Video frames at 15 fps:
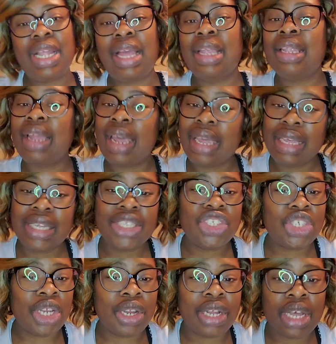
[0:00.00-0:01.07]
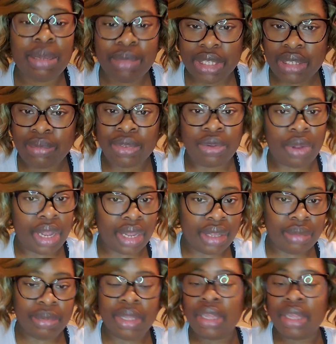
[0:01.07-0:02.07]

like, share, comment, subscribe,